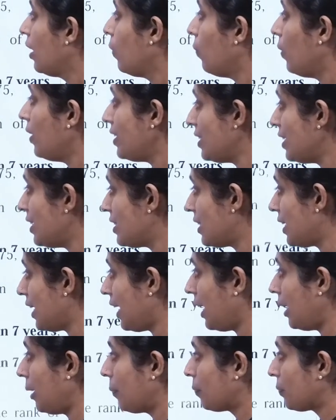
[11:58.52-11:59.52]
What does it
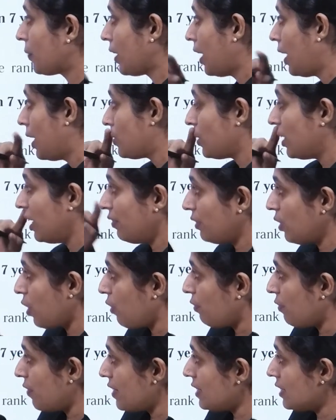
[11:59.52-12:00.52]
say? So, if the
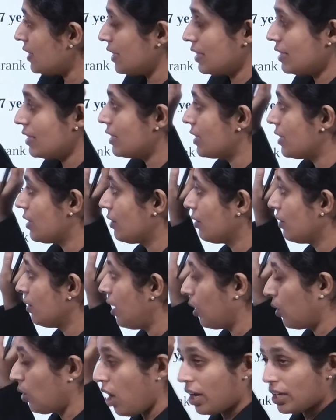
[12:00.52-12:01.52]
offence is
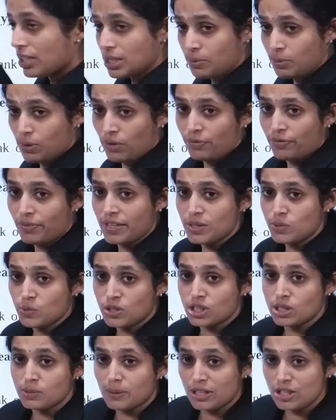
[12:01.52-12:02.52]
a cognizable offence
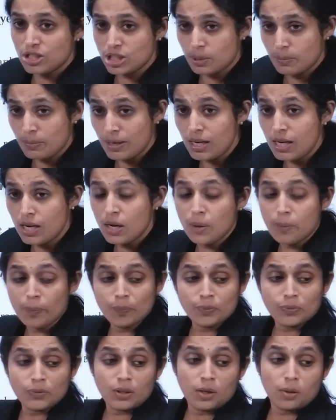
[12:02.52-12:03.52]
which is punishable
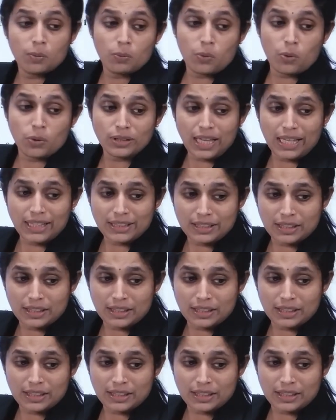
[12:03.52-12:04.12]
more than